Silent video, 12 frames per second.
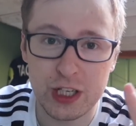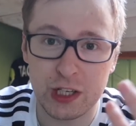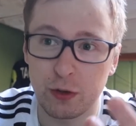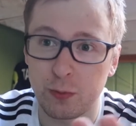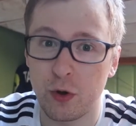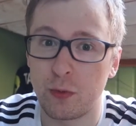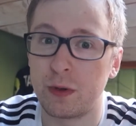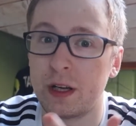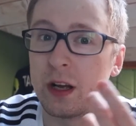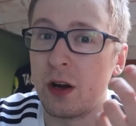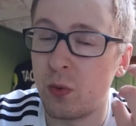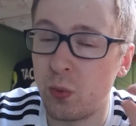He will
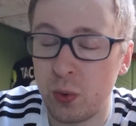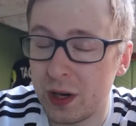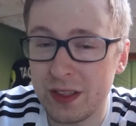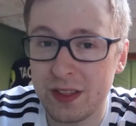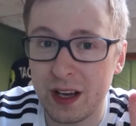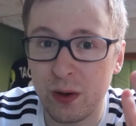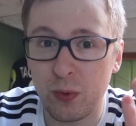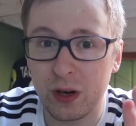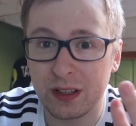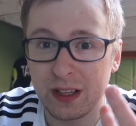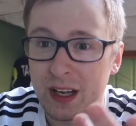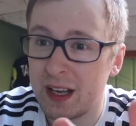probably win that
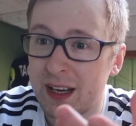one.